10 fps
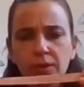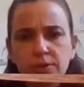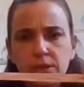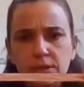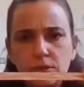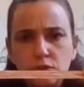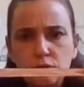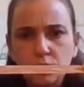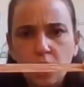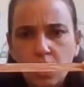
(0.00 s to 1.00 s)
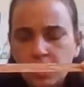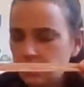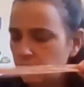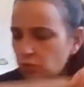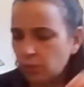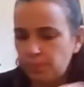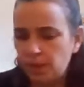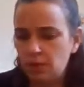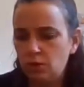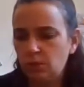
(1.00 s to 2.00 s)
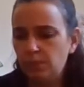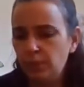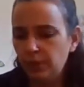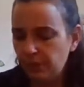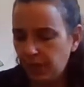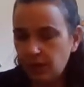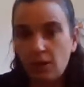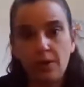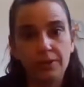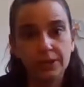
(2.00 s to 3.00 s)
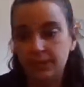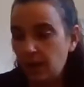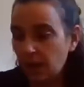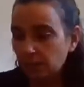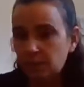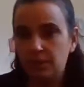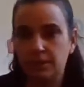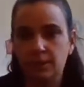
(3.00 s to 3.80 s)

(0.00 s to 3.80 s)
there's a long strip and you can put that on the top.